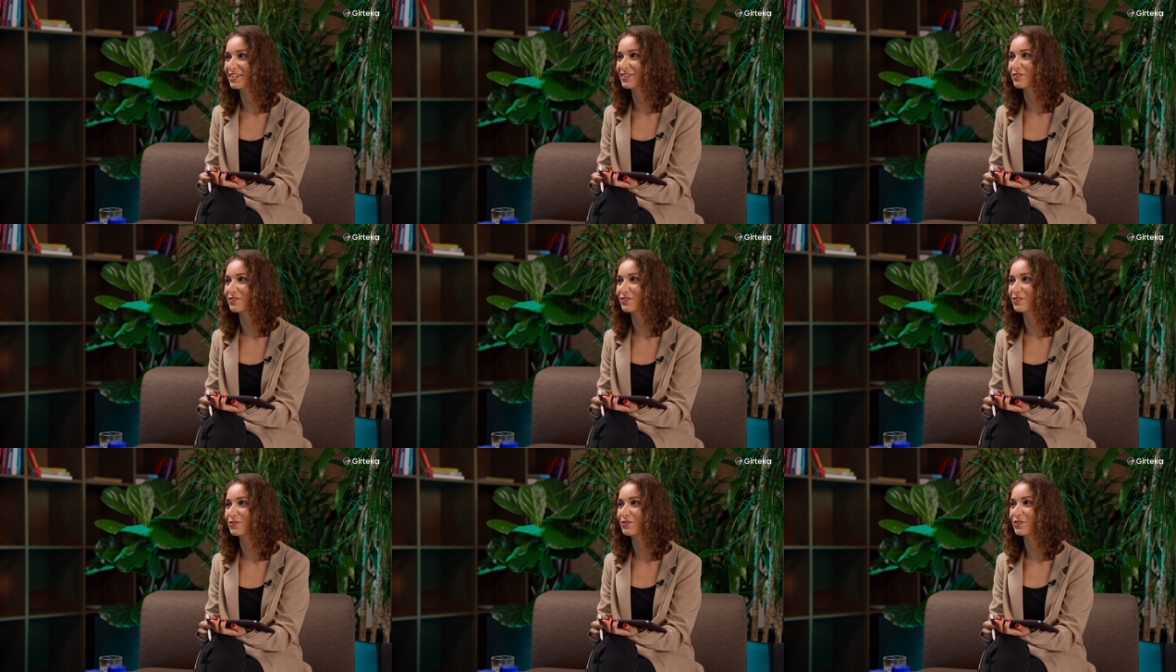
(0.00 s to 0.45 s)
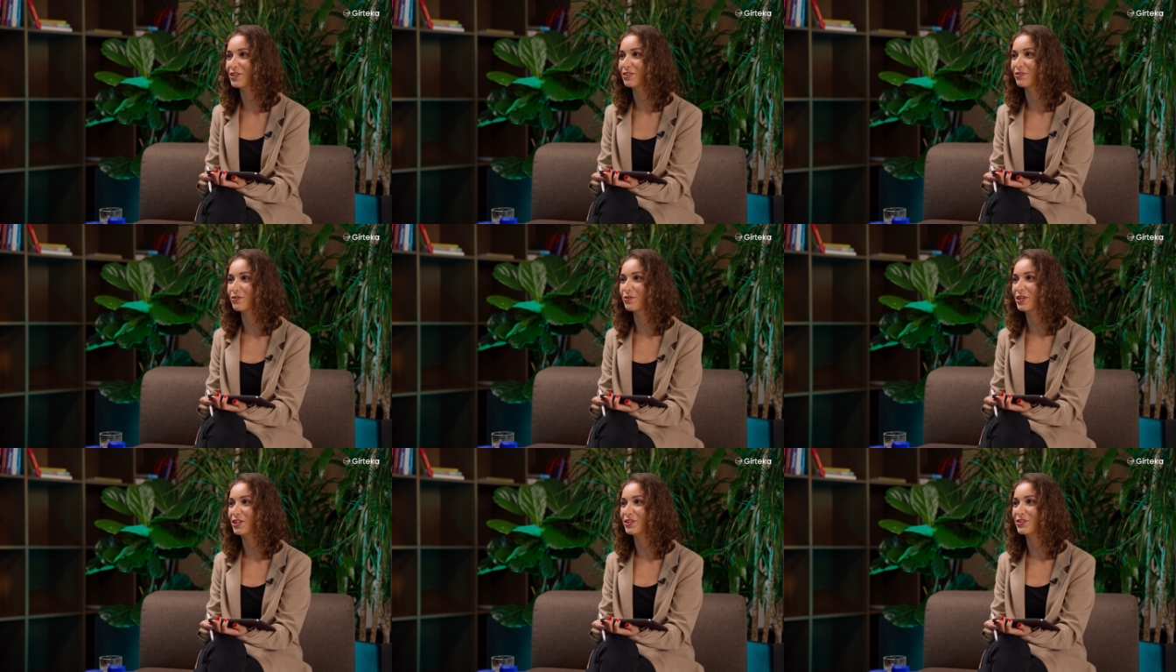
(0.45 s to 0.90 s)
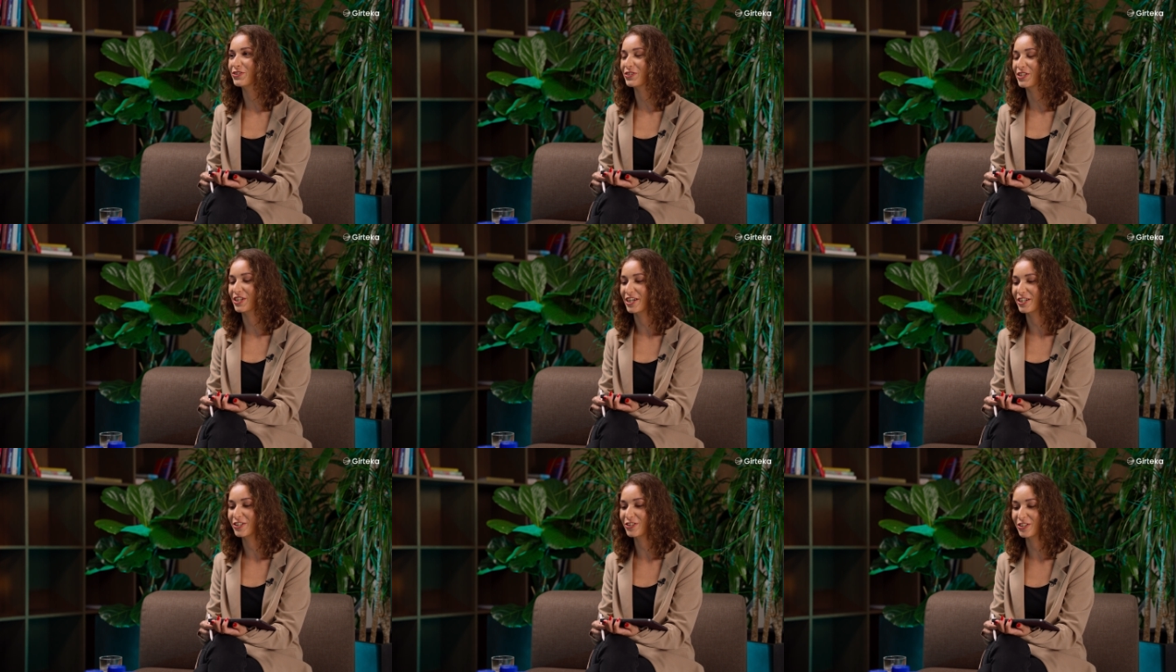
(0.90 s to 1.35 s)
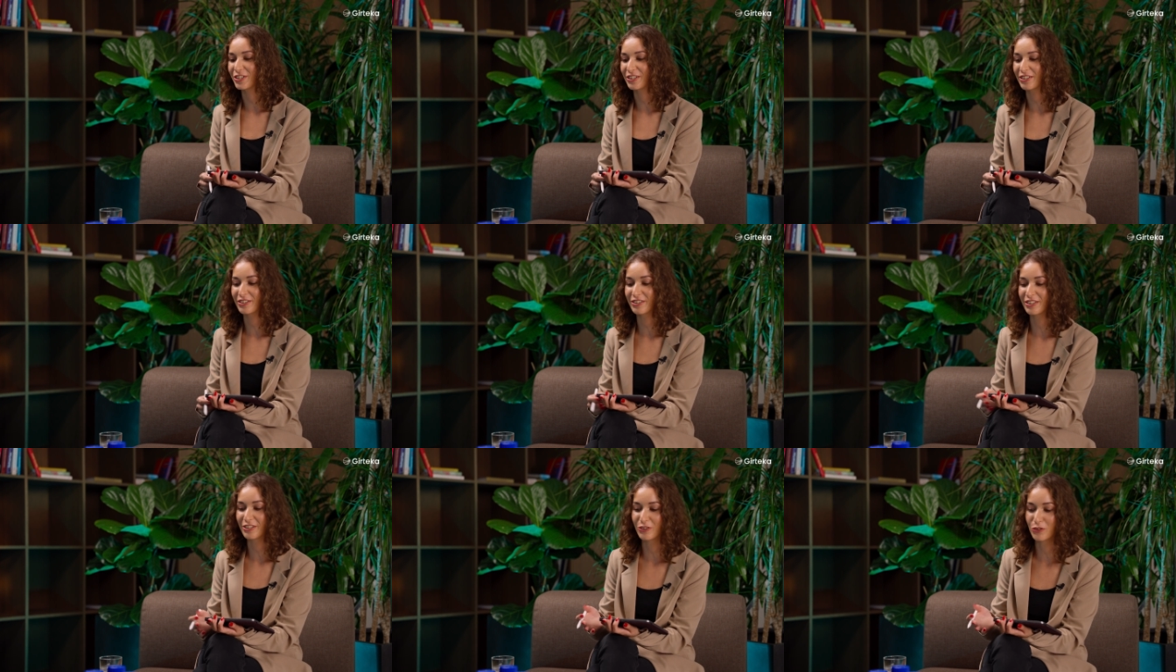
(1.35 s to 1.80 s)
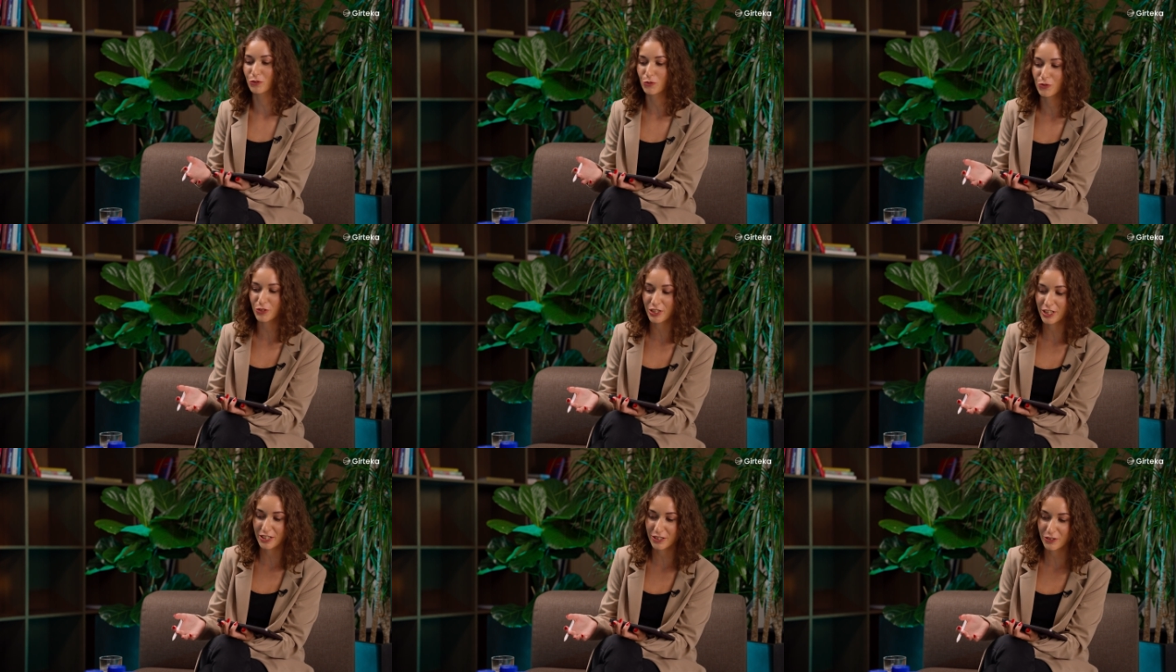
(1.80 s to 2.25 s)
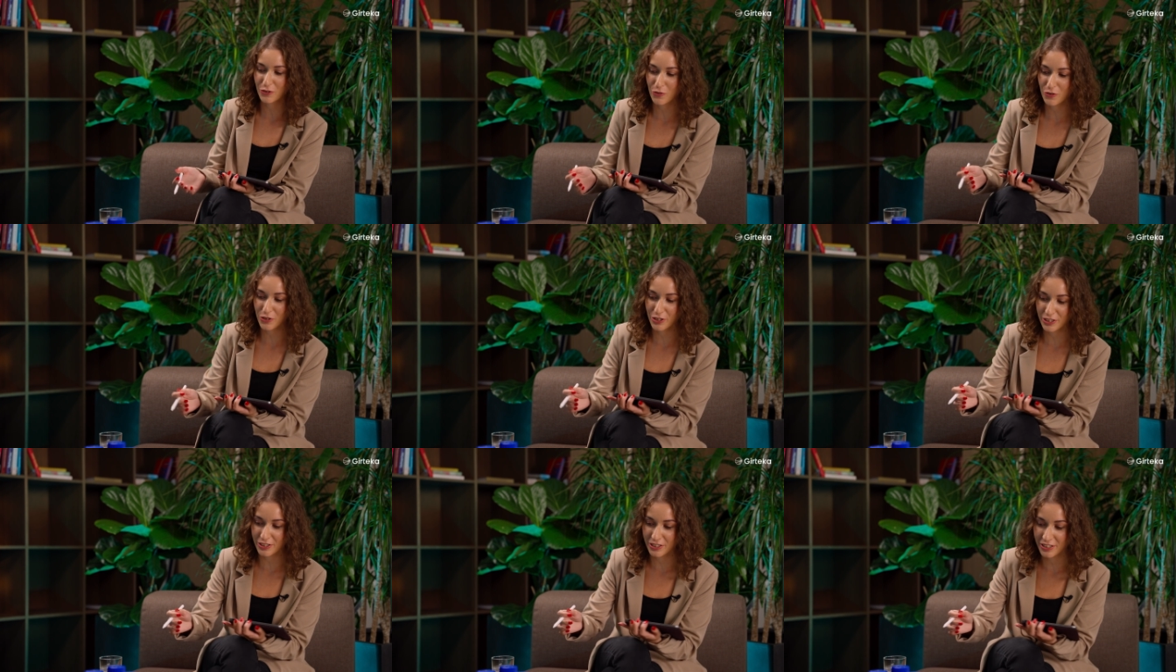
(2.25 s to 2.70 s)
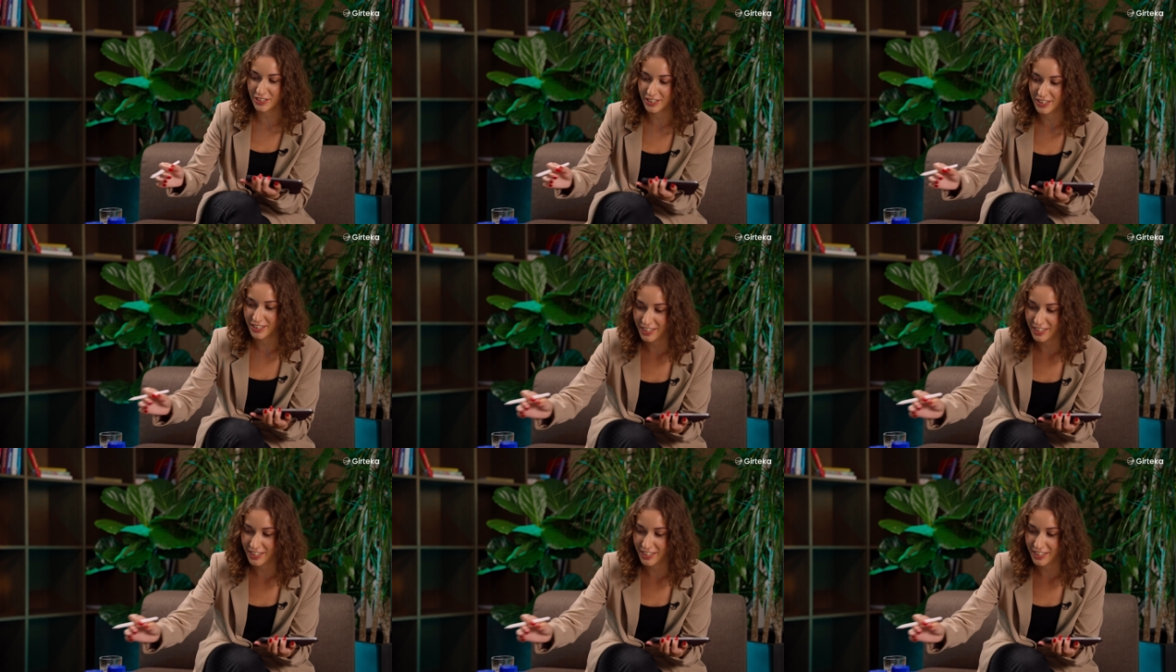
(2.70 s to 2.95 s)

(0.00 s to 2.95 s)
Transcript: yeah. wh where do they actually the cooking oil?